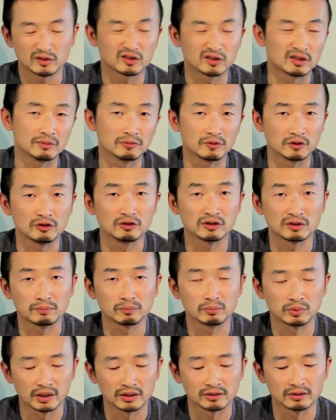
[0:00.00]
simply using
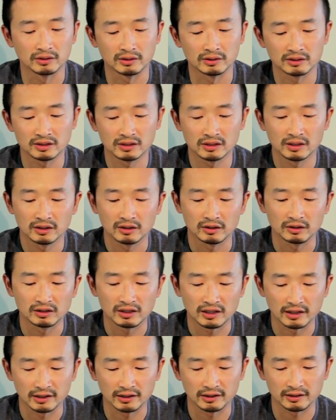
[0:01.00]
blood knots, you're
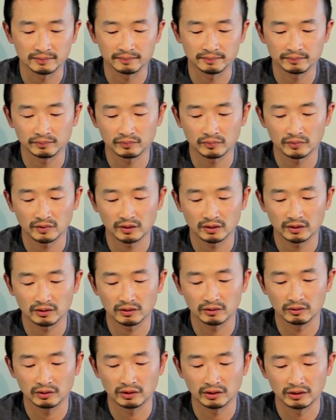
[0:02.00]
tying,
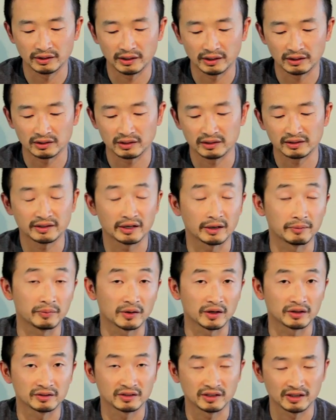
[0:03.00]
you're connecting 10
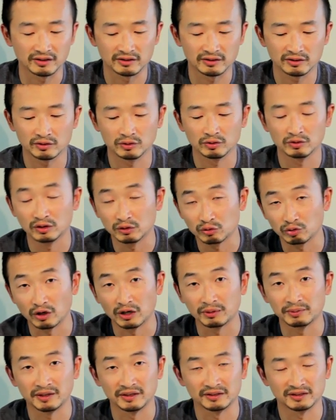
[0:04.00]
pound test to the
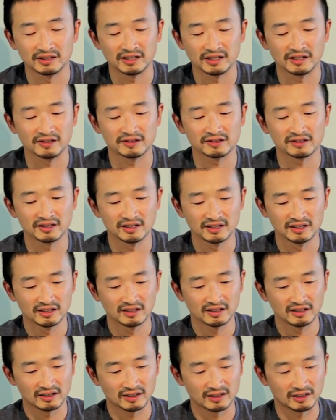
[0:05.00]
12 pound test,
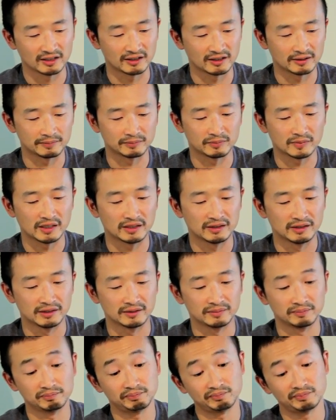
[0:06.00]
um, and
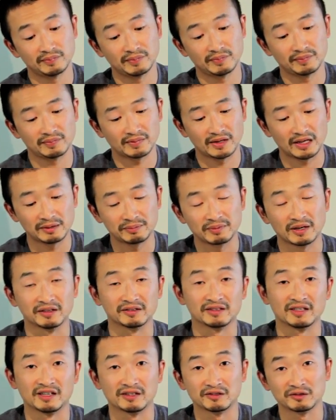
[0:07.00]
then 8
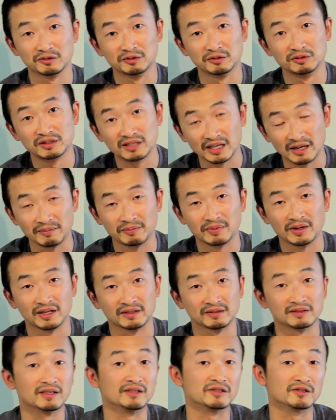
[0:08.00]
pound test to the 10
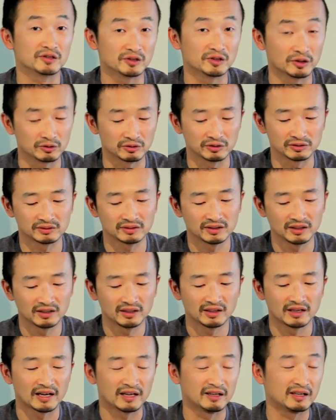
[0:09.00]
pound, and so on.
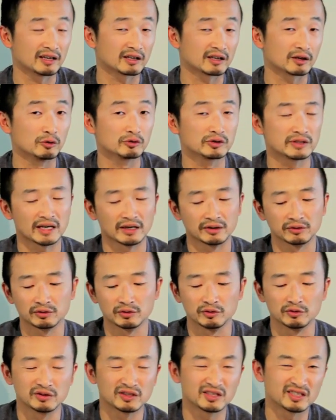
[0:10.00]
And that goes down
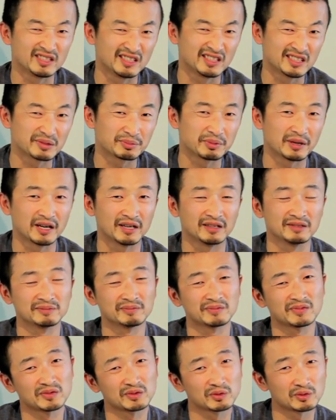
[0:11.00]
to 6 pound,
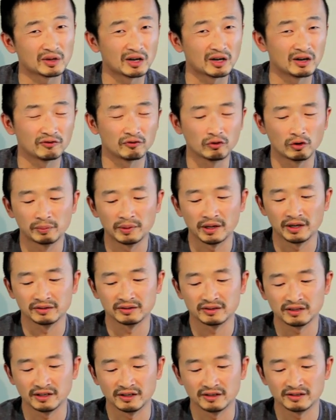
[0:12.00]
uh, 4
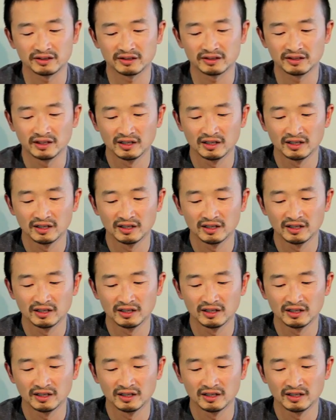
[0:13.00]
pound test,